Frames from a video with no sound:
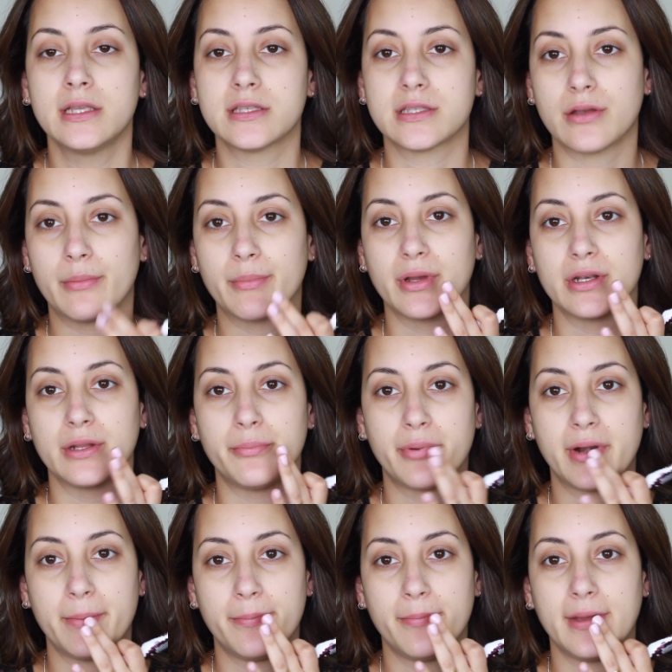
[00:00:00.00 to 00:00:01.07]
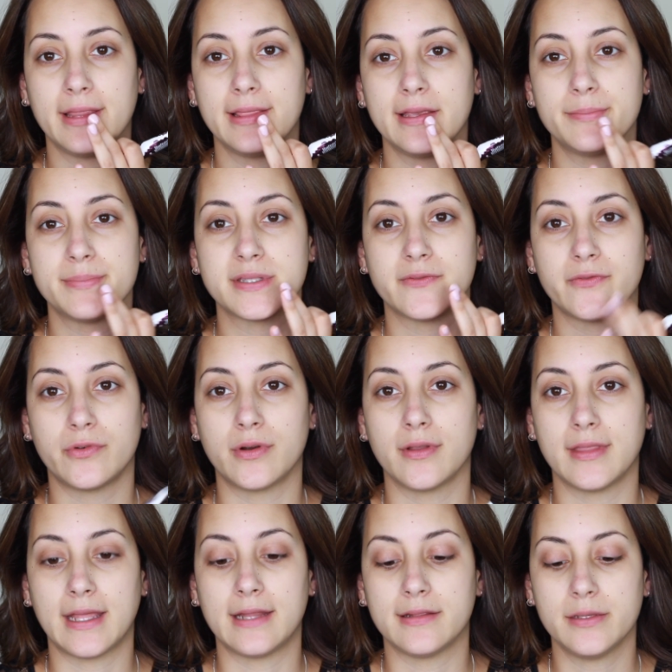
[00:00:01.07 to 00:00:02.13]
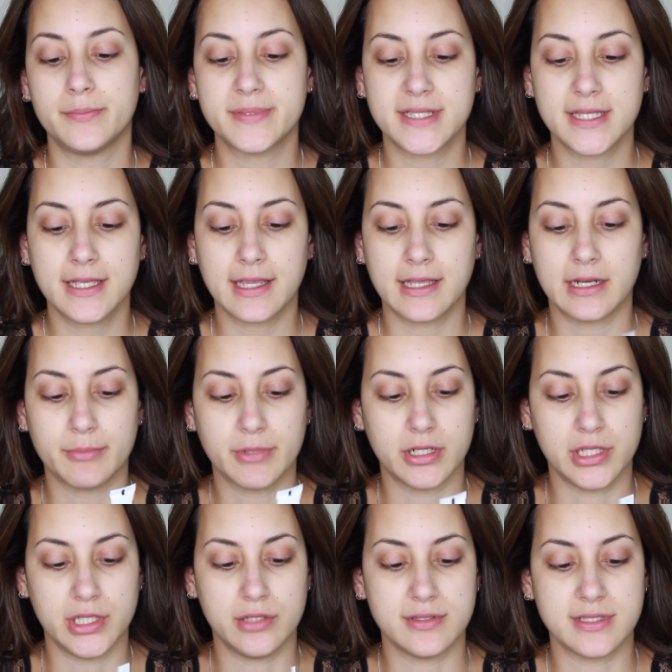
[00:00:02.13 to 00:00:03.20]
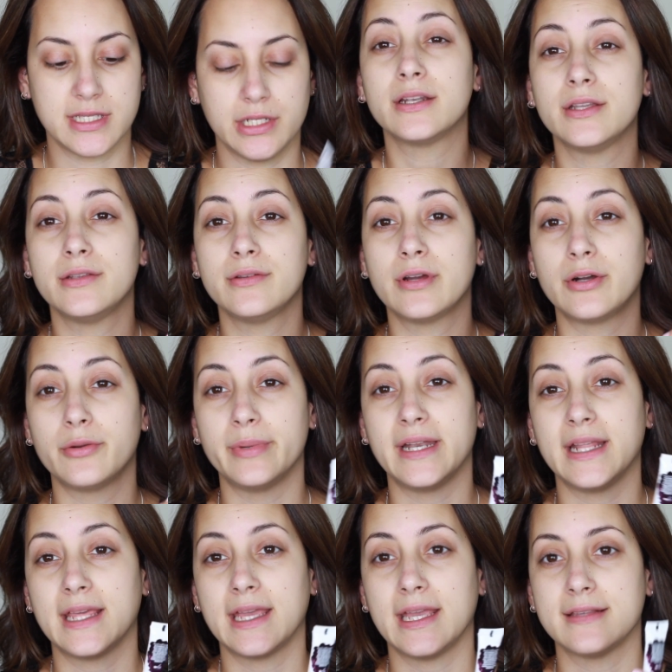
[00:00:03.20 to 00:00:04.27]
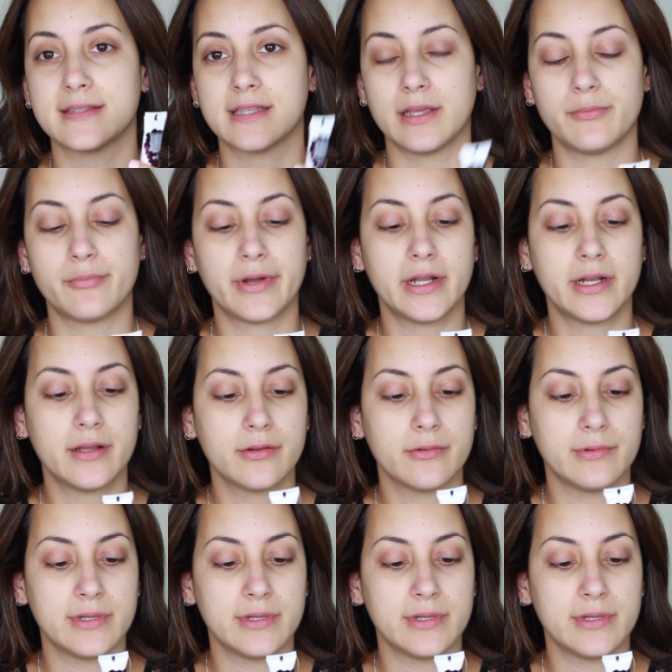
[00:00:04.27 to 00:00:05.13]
So I'm going to prep my lips for that lipstick, and I'm going to use the new Urban Decay skin product,